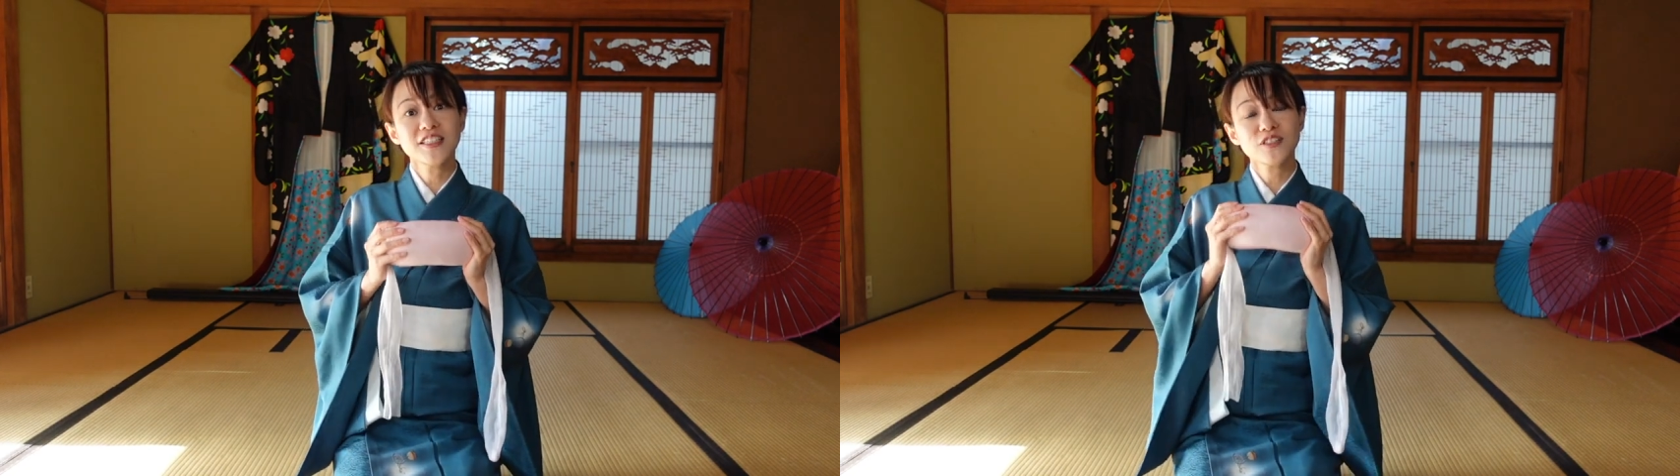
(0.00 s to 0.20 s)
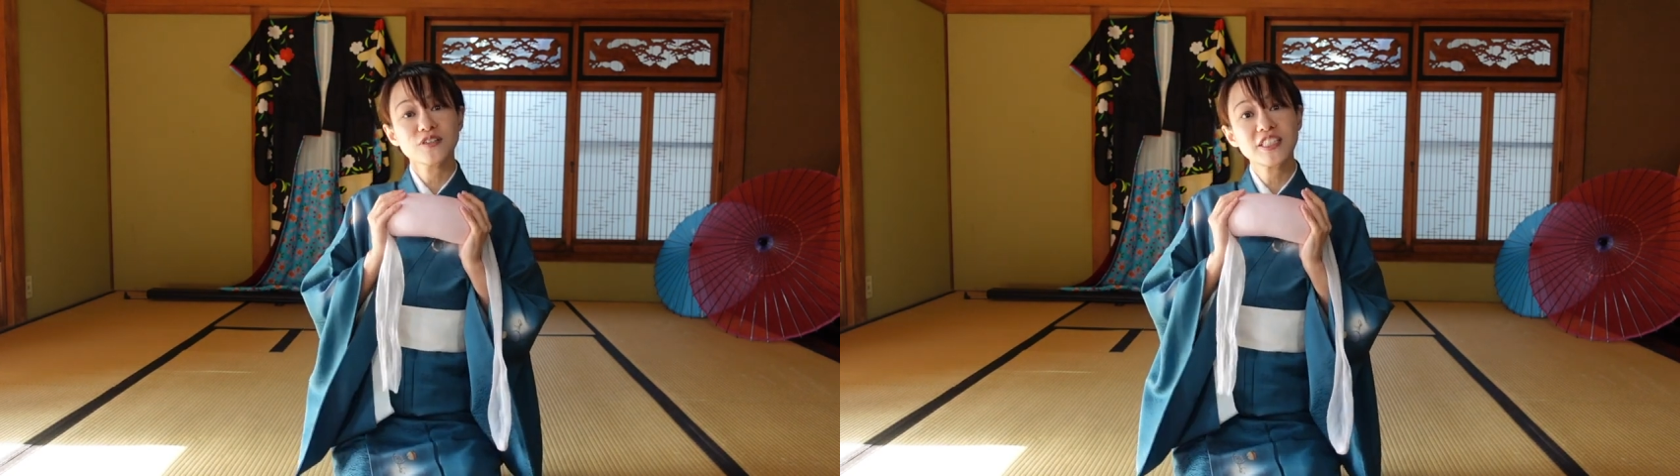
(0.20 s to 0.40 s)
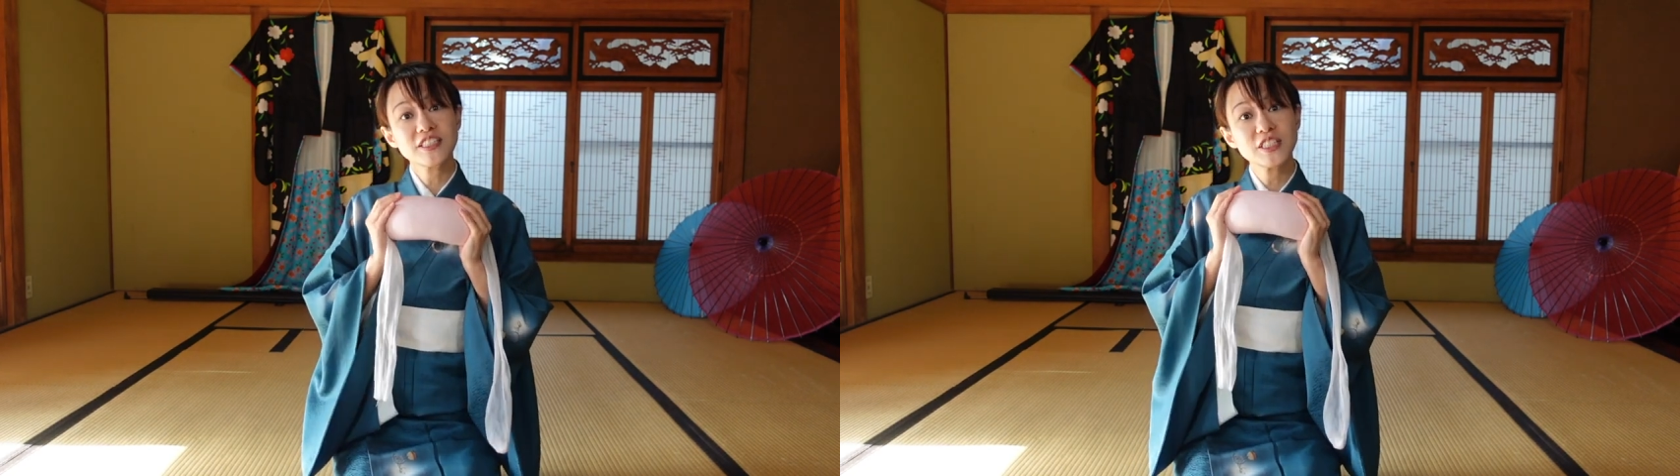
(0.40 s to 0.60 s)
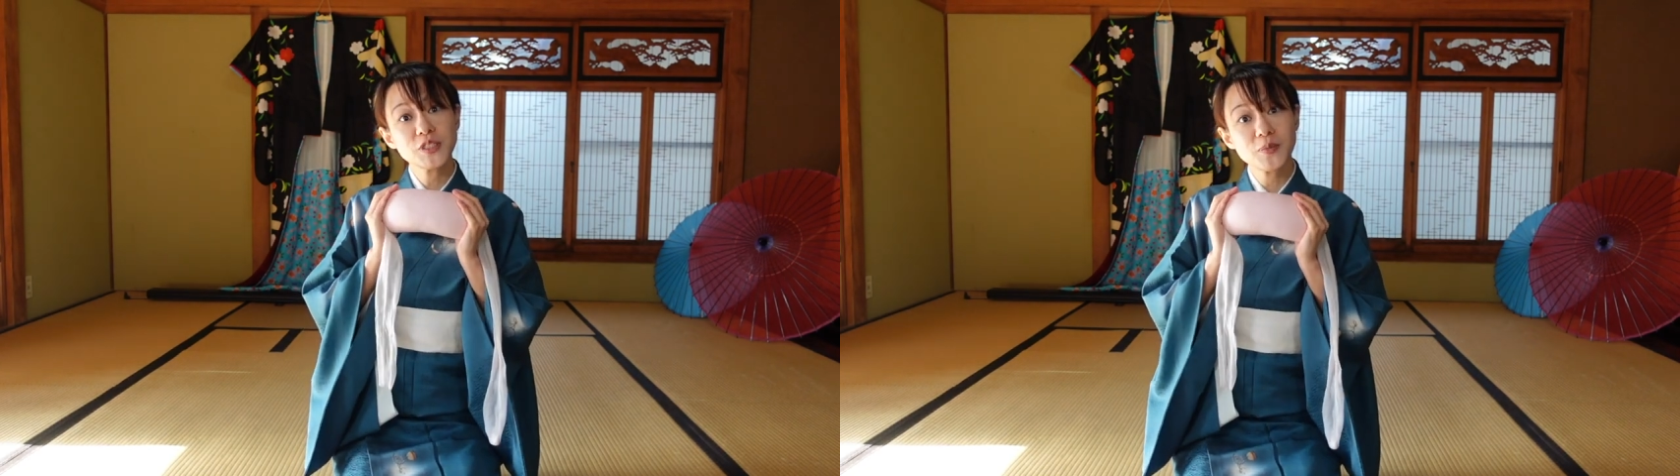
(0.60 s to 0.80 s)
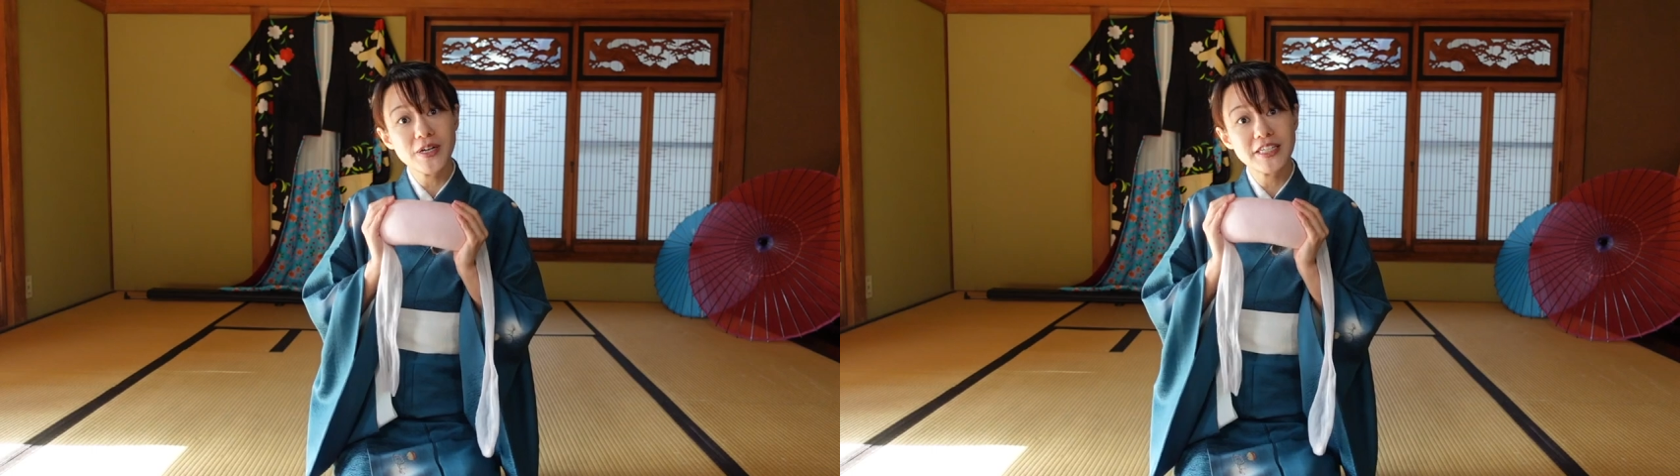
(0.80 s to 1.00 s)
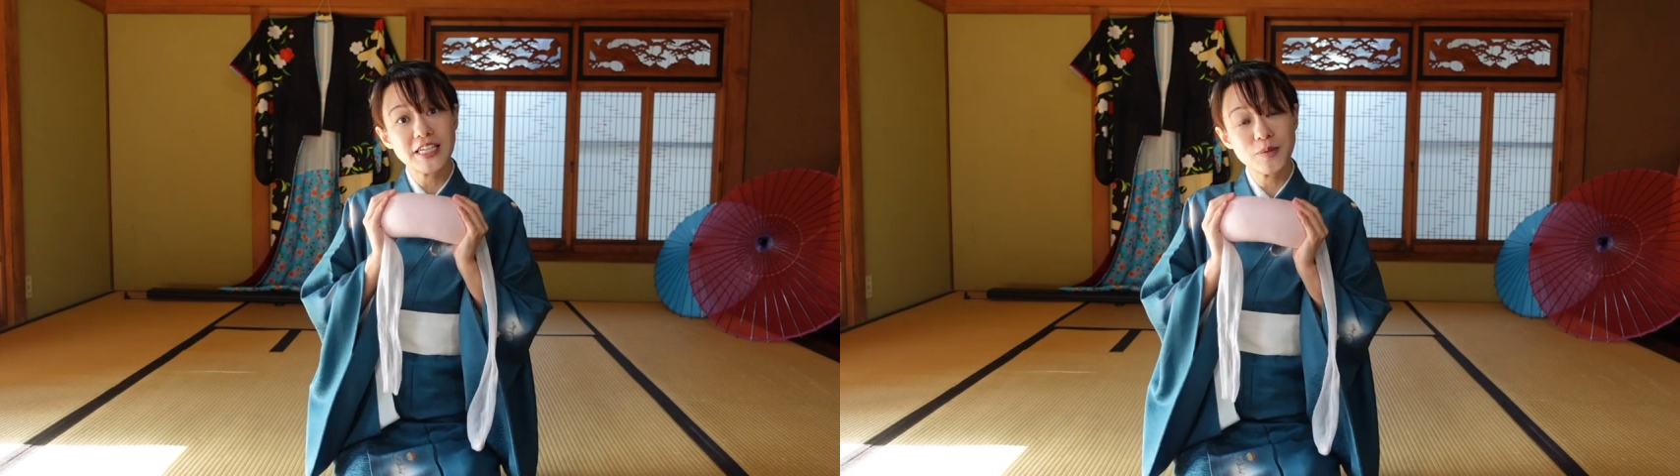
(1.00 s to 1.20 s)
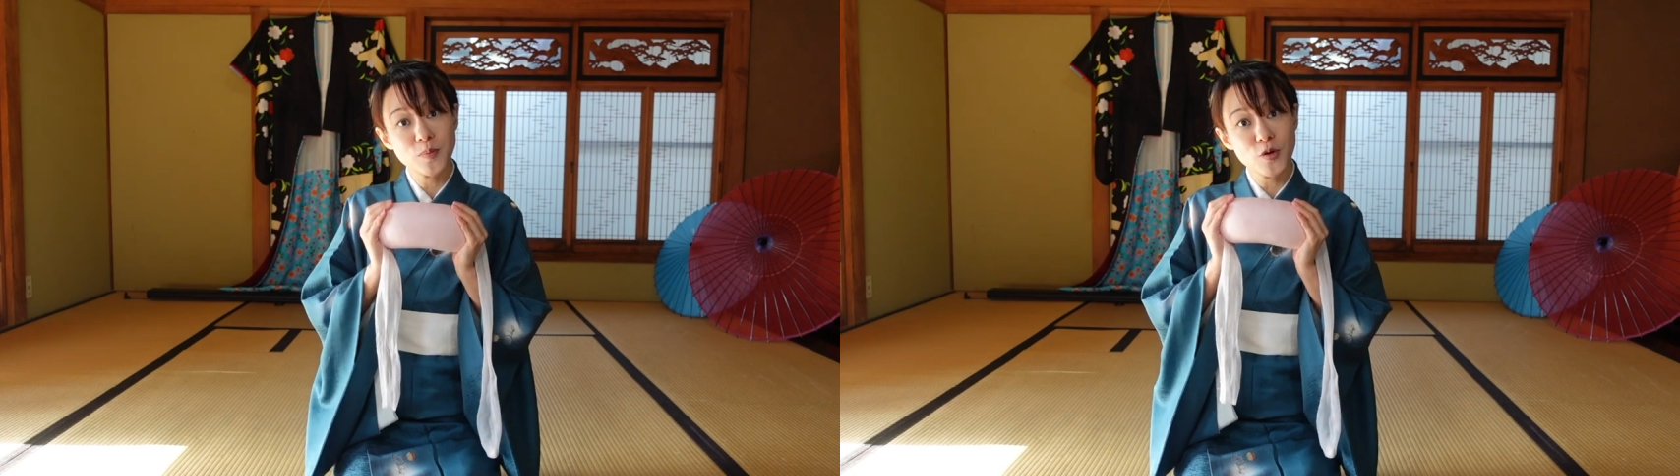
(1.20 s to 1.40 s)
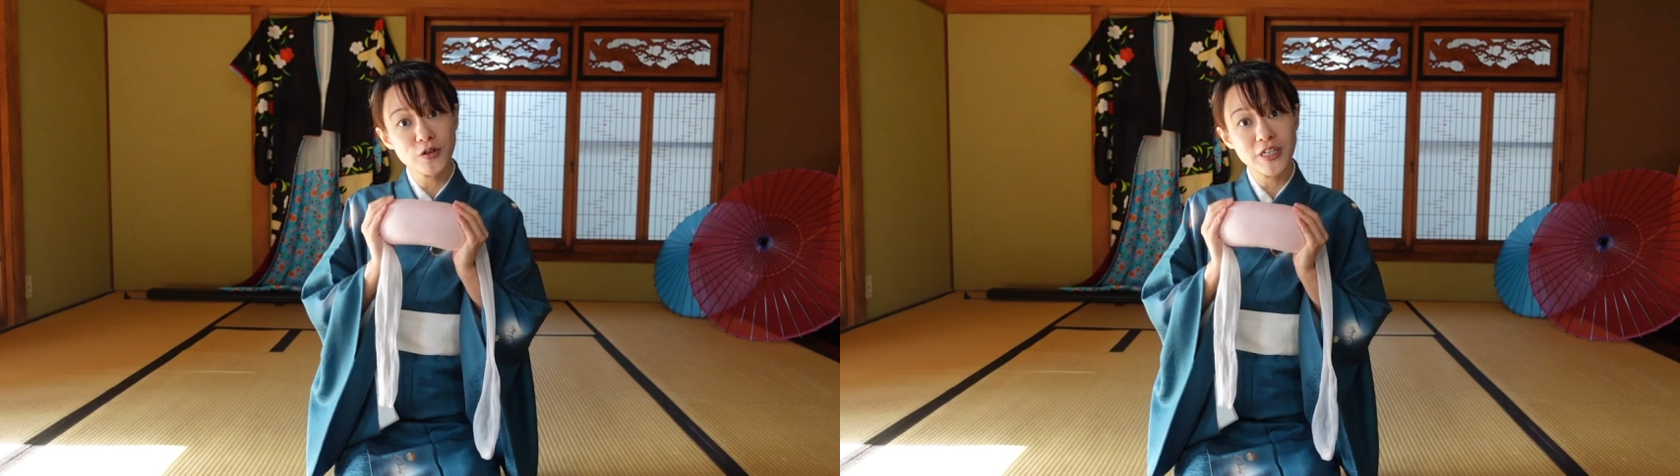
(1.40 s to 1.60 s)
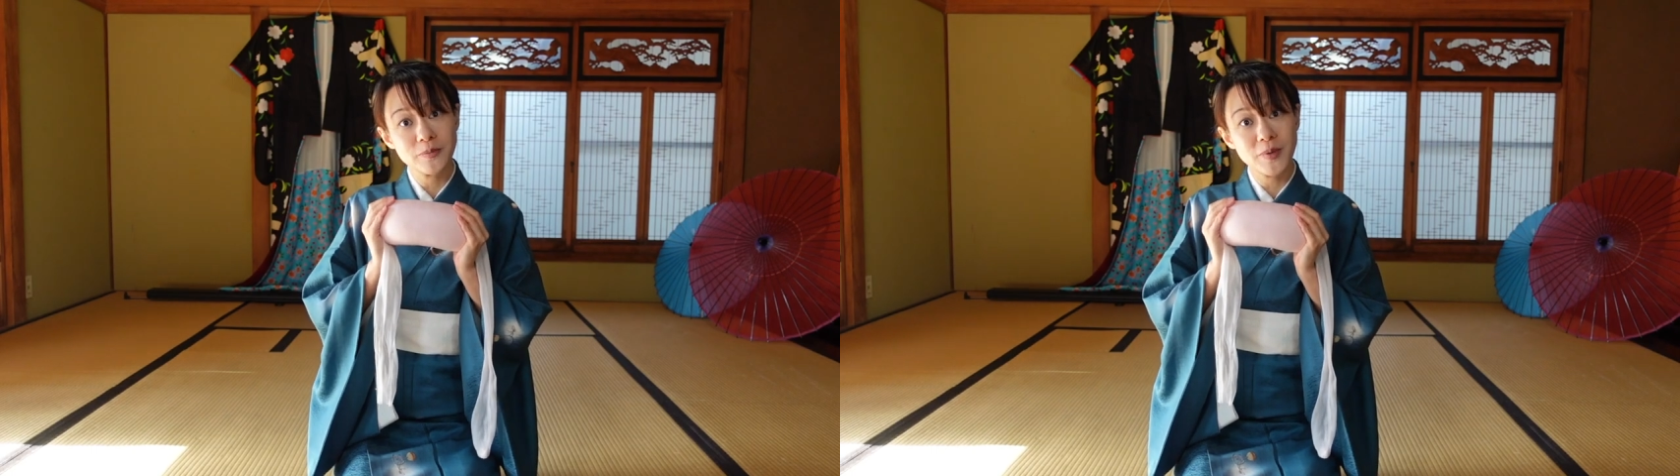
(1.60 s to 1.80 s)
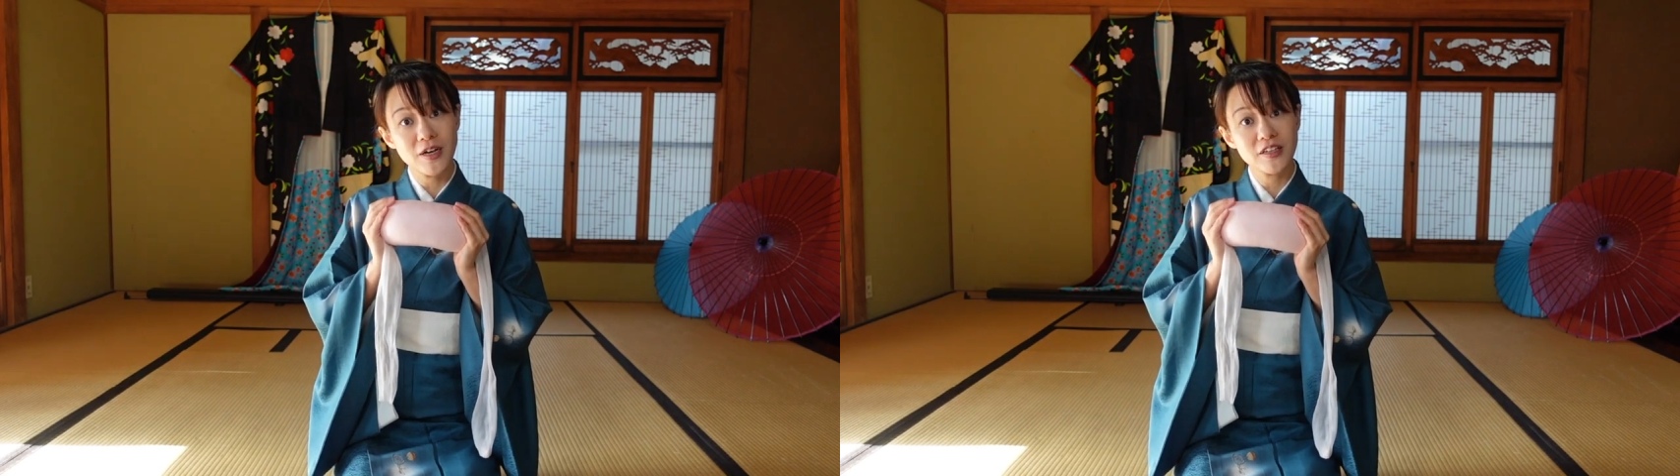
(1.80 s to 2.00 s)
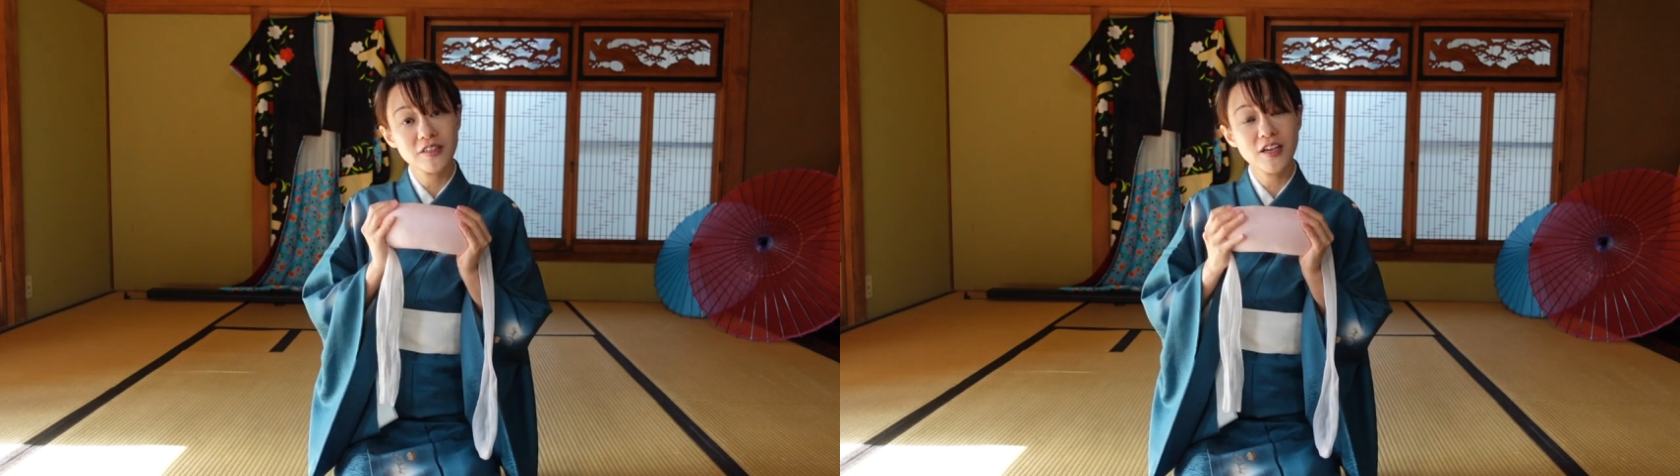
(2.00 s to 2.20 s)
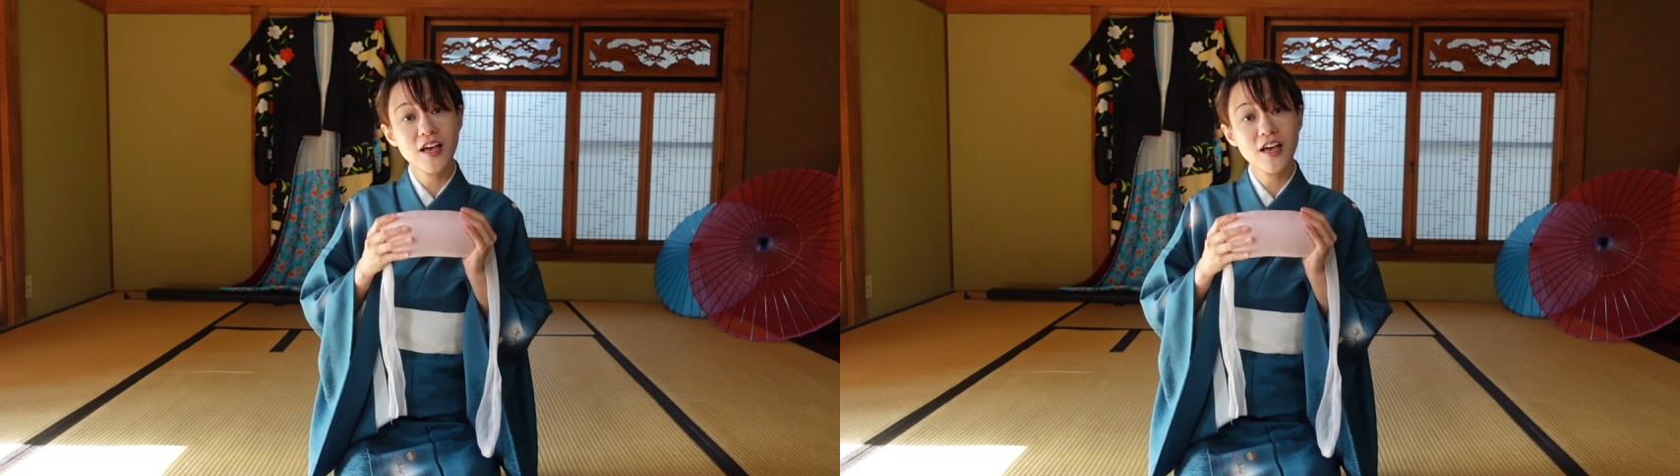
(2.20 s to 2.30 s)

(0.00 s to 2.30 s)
So this is a very important part.